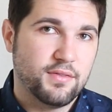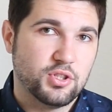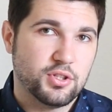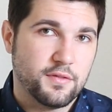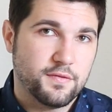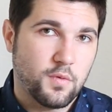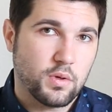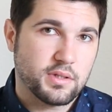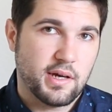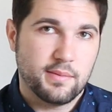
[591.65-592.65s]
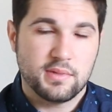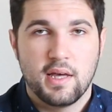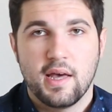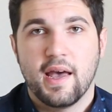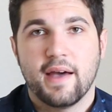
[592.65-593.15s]
G, 4 times,
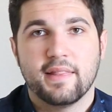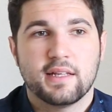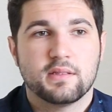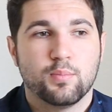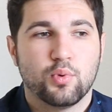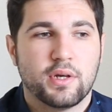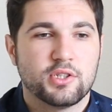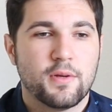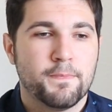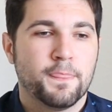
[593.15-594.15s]
and that's the bridge.